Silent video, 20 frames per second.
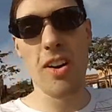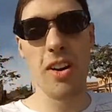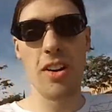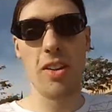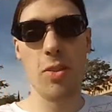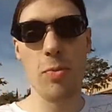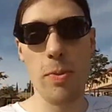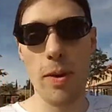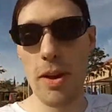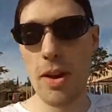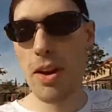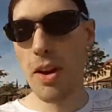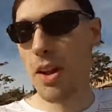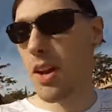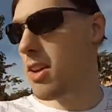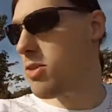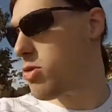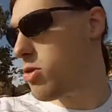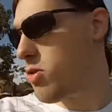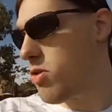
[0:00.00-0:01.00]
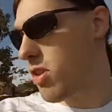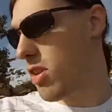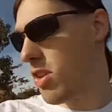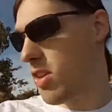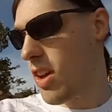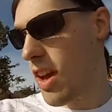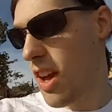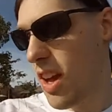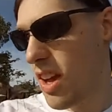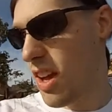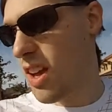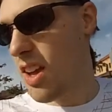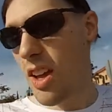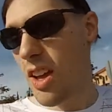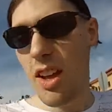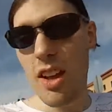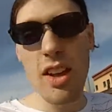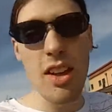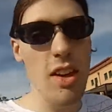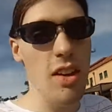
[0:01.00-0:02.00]
It's been an interesting day.
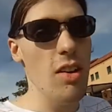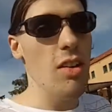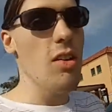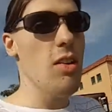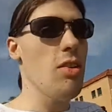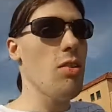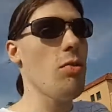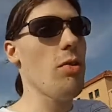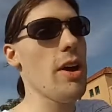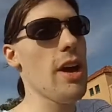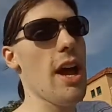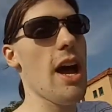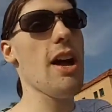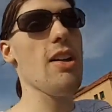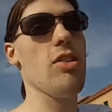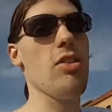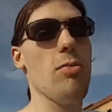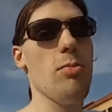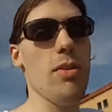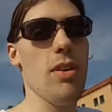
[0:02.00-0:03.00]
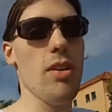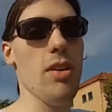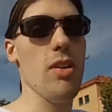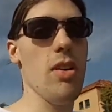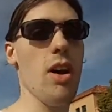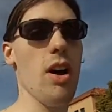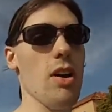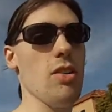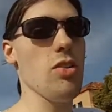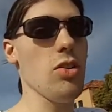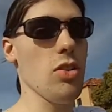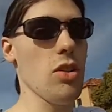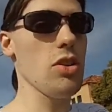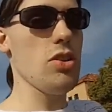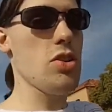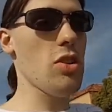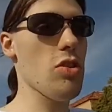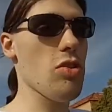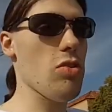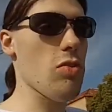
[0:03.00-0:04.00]
We had some uh,
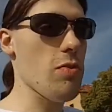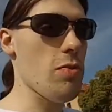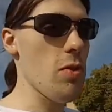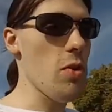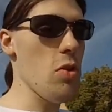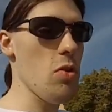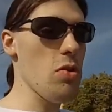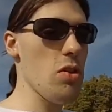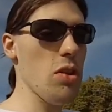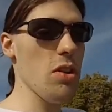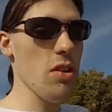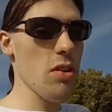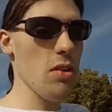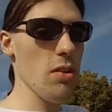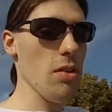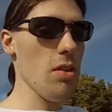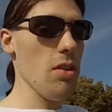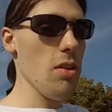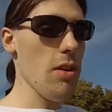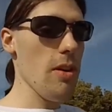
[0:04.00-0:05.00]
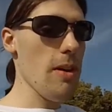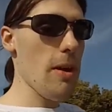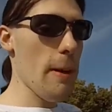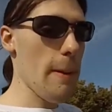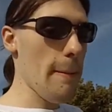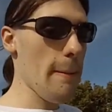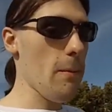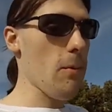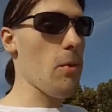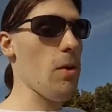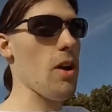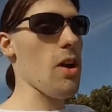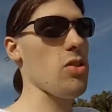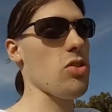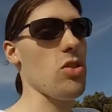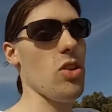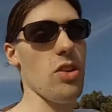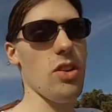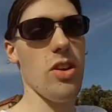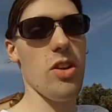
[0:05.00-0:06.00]
delicious food. We're not
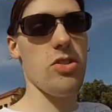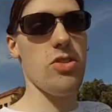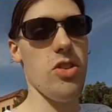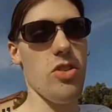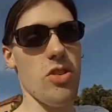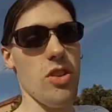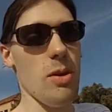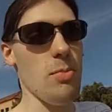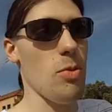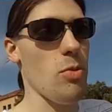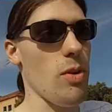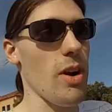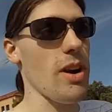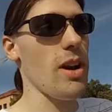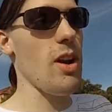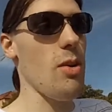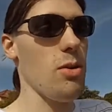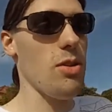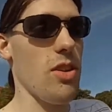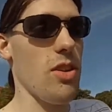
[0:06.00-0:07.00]
done there just yet, but right now we're